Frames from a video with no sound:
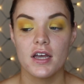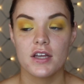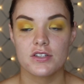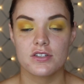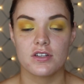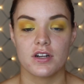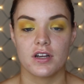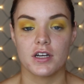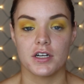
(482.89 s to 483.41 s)

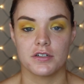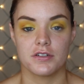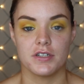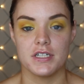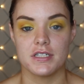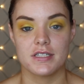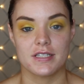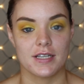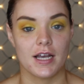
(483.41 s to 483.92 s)
It's not a cut
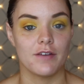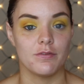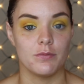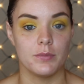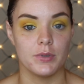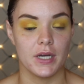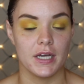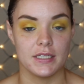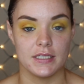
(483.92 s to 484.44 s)
crease because I
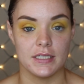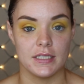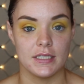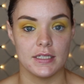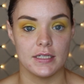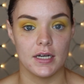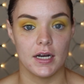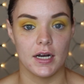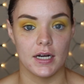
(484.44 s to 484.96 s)
haven't put
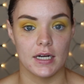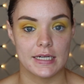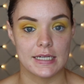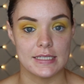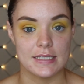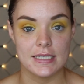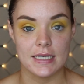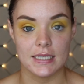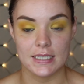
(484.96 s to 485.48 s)
any
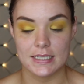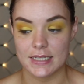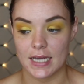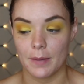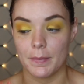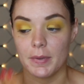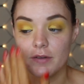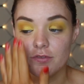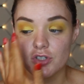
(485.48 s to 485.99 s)
concealer
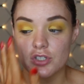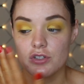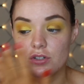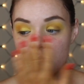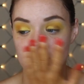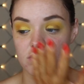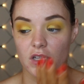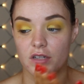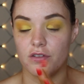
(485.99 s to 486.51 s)
down, but I've
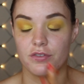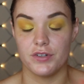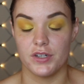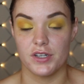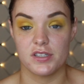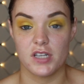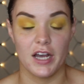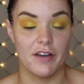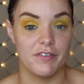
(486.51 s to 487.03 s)
just done the
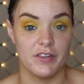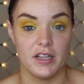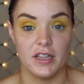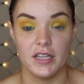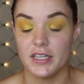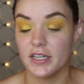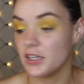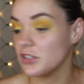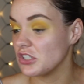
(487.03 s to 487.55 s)
first half of the
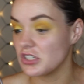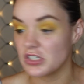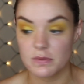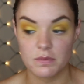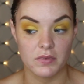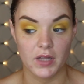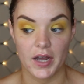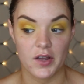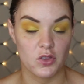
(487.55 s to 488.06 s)
lid. I
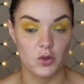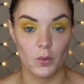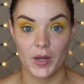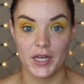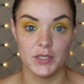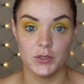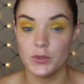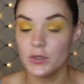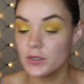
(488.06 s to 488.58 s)
just like the way
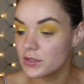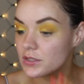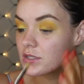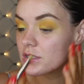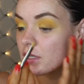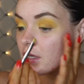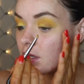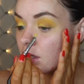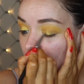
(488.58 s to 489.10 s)
it
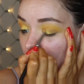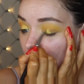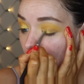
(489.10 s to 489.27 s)
looks.